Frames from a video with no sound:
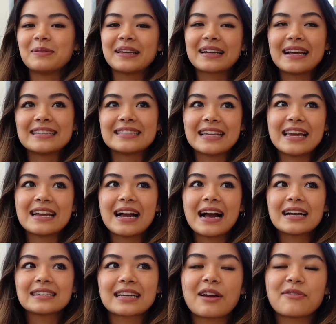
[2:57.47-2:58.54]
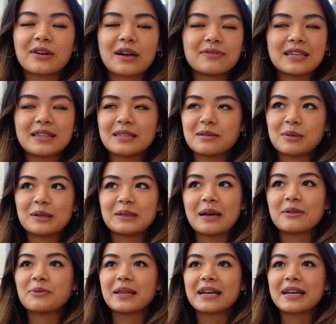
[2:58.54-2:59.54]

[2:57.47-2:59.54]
Like I say, guys, like I feel like I've said this a million times,